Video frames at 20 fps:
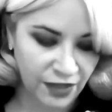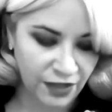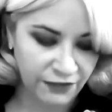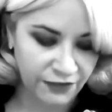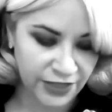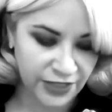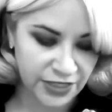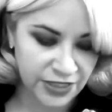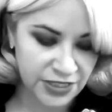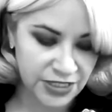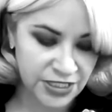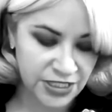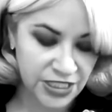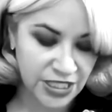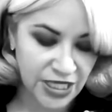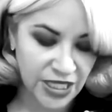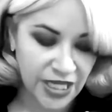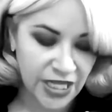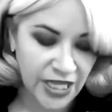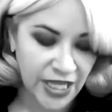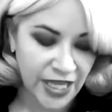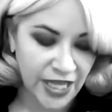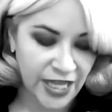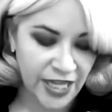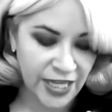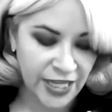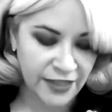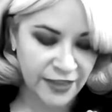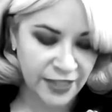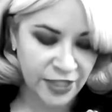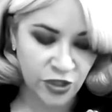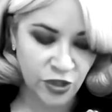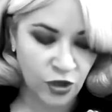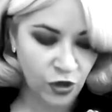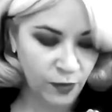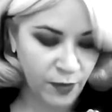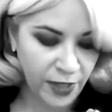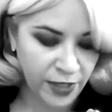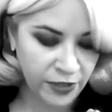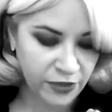of it, and then you
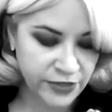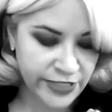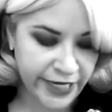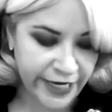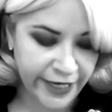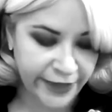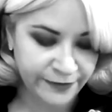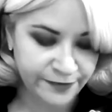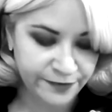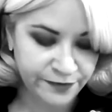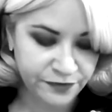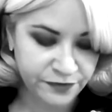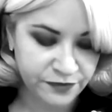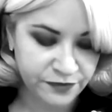go about your day.